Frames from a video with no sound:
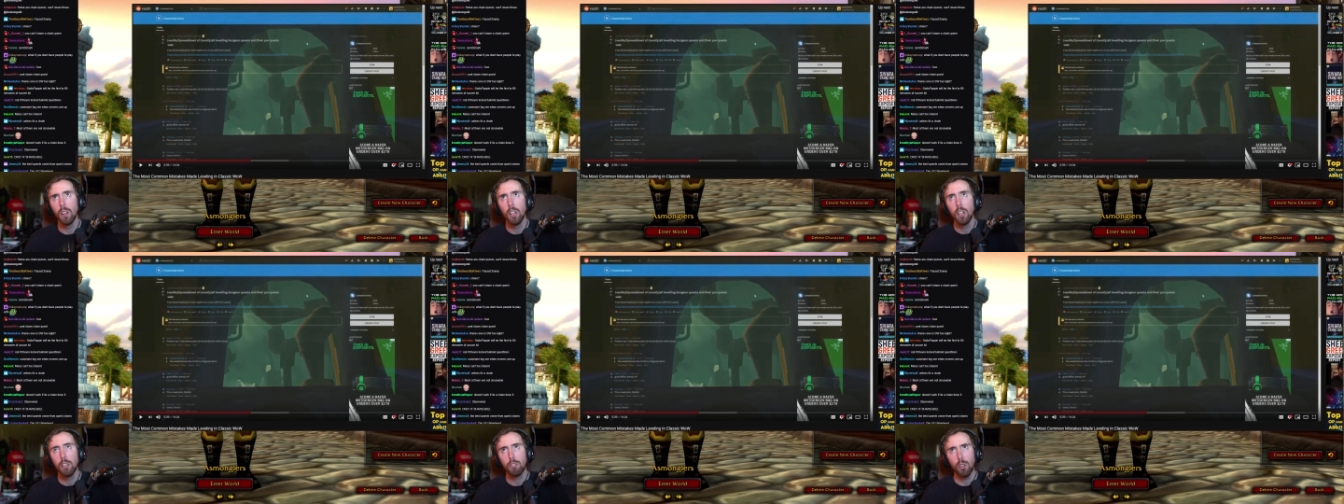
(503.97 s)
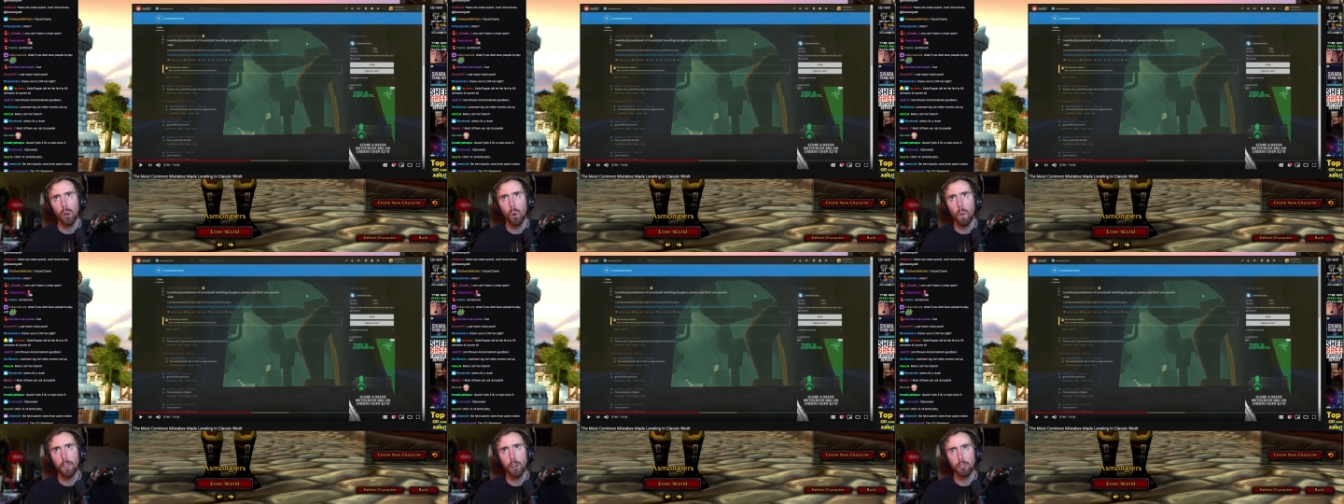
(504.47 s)
So
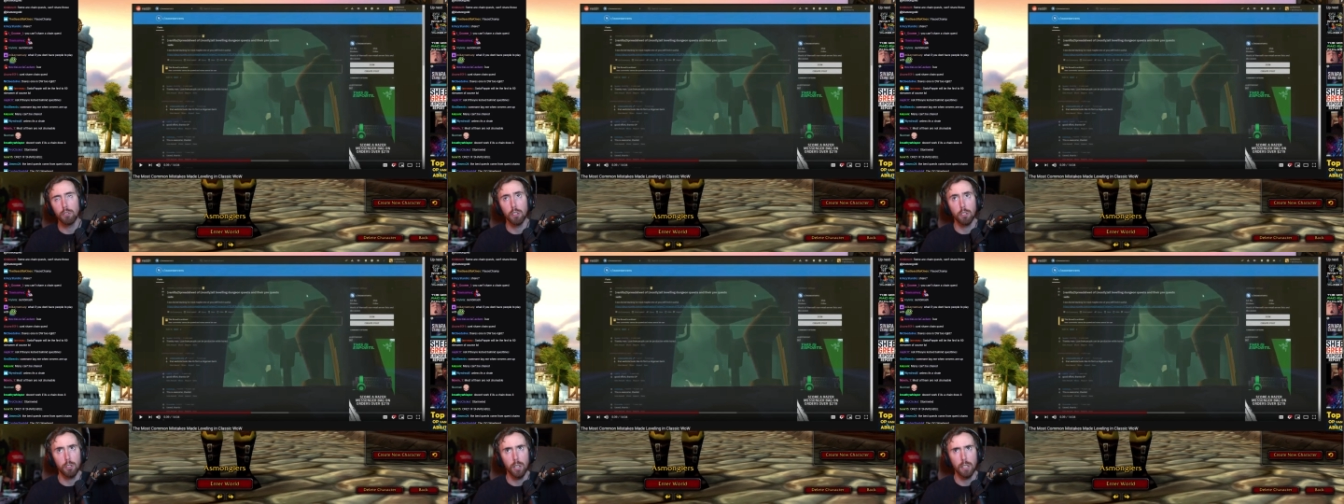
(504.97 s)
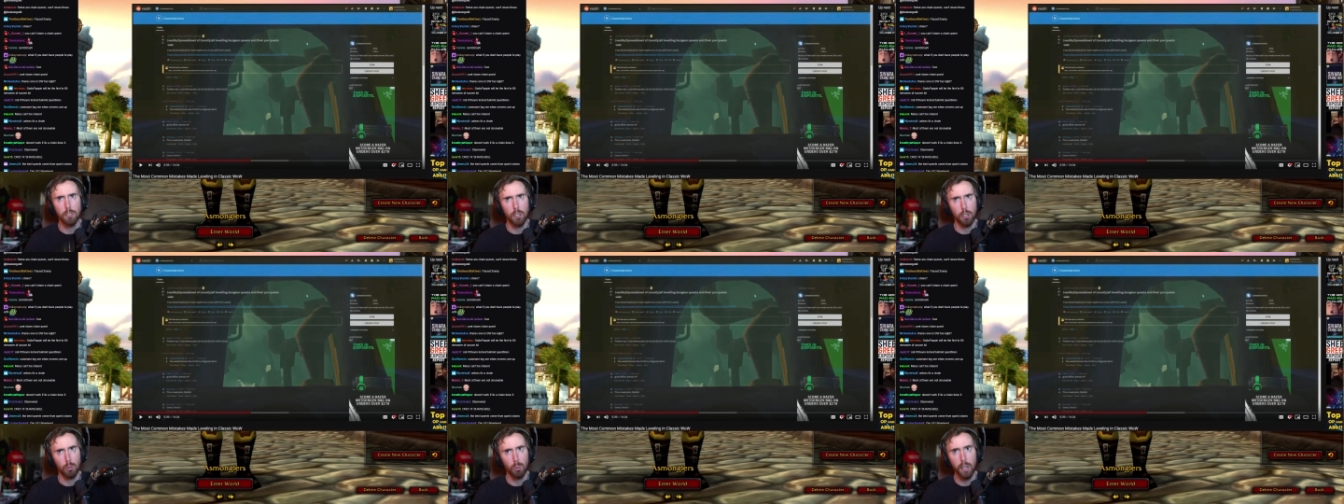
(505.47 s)
there's the th is it the
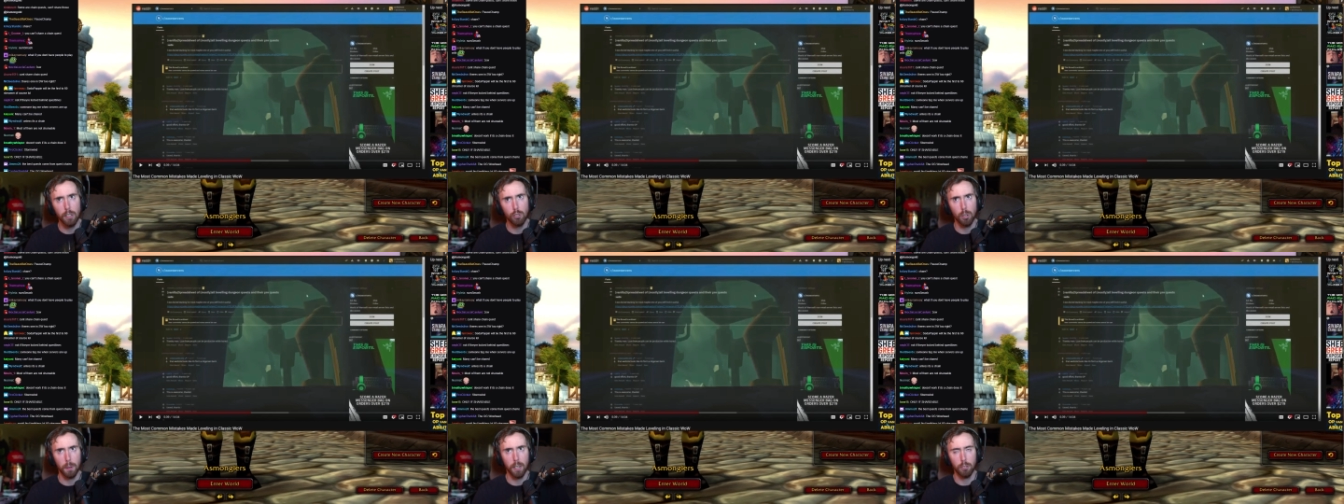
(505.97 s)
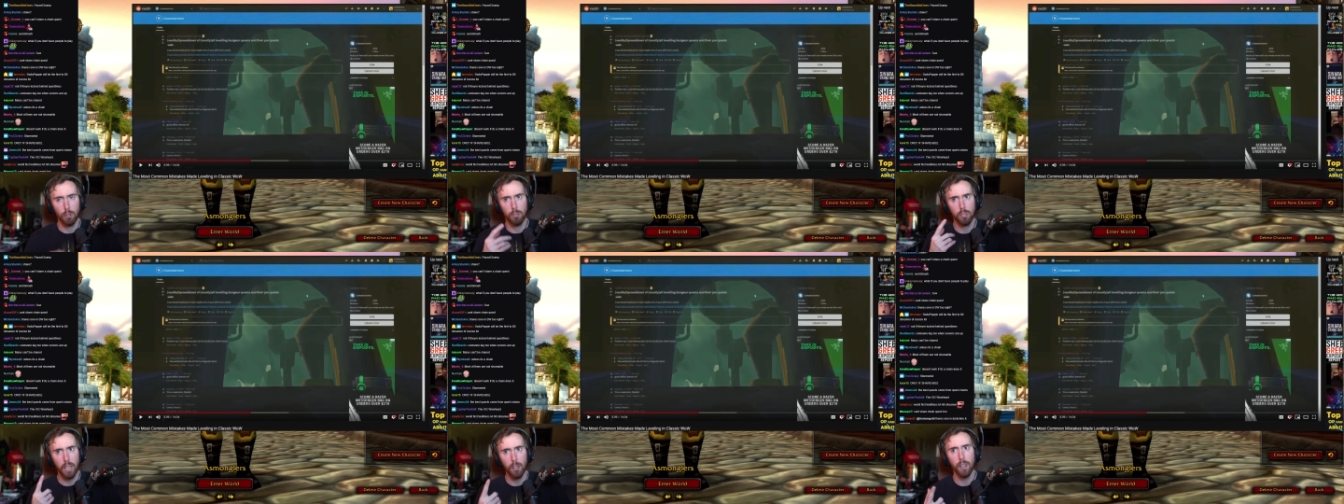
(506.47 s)
three in Stormwind because there's
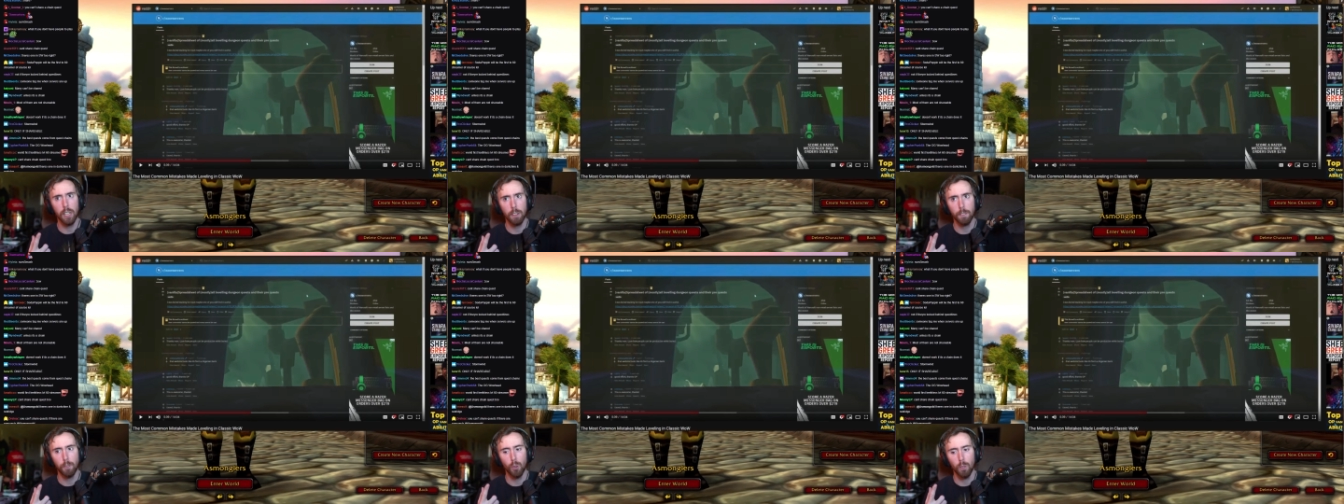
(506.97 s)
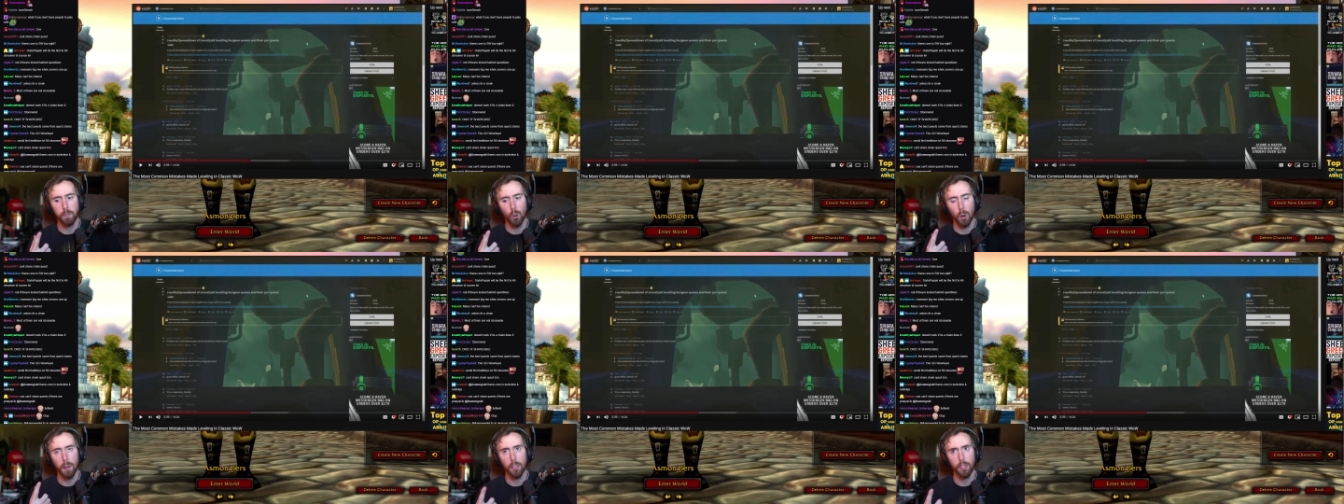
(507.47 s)
killing the for-
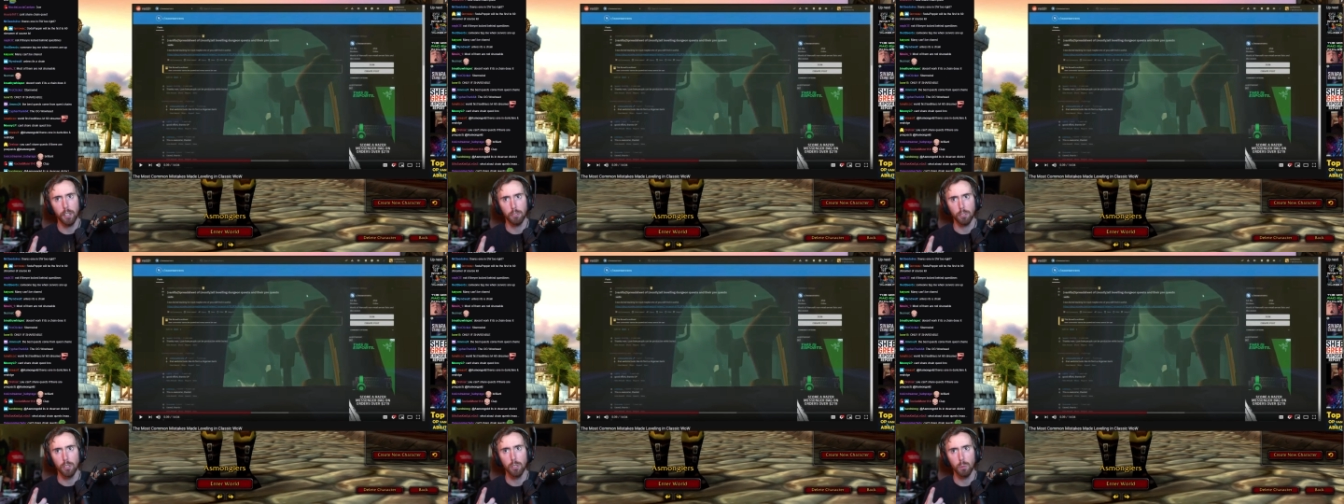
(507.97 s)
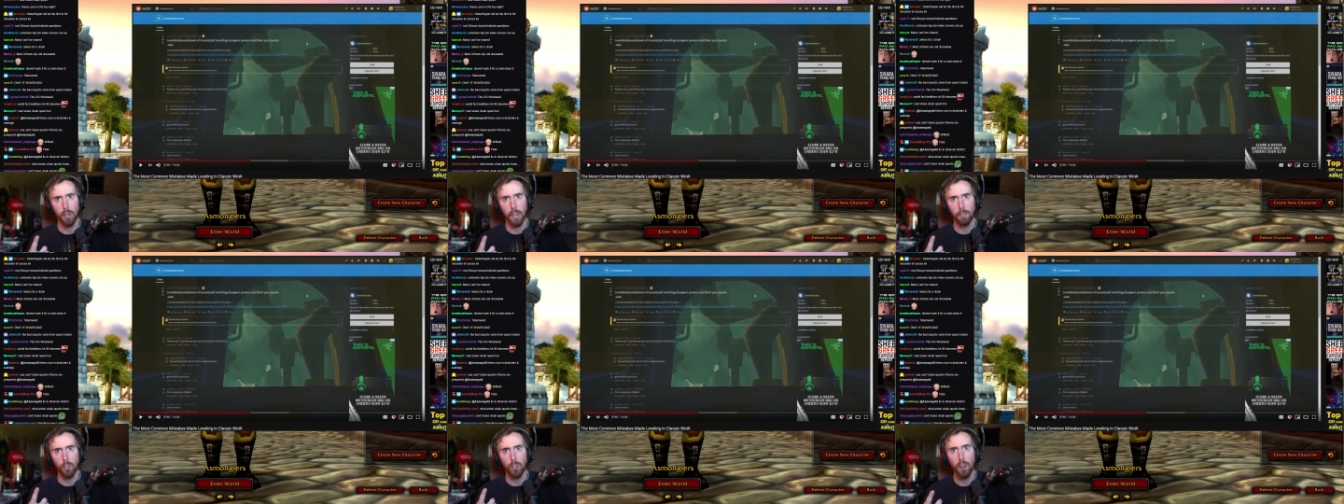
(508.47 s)
Foreman Thistle,
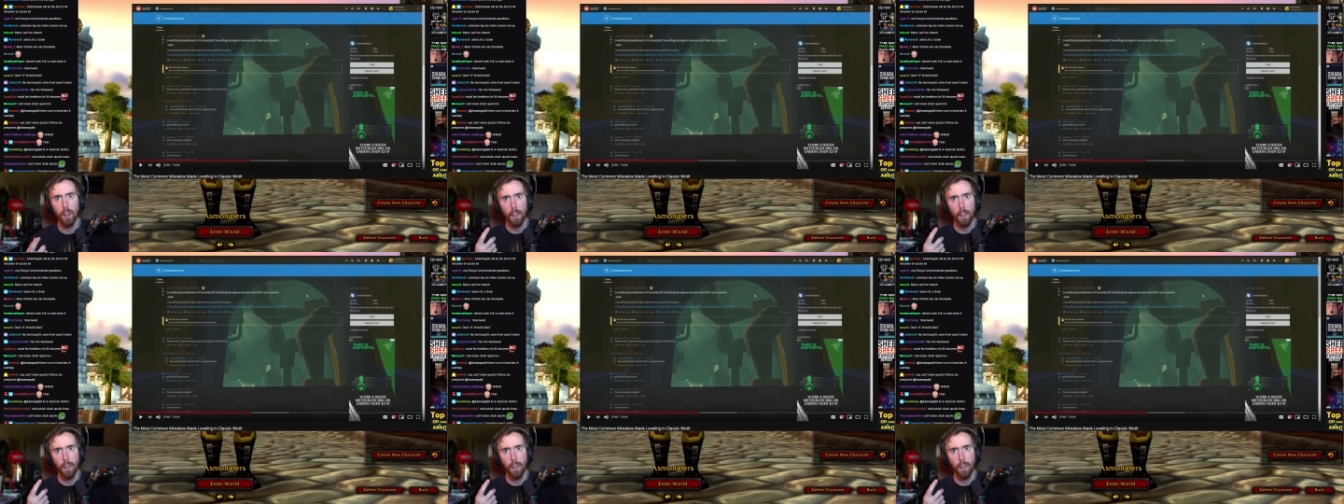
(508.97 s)
whatever,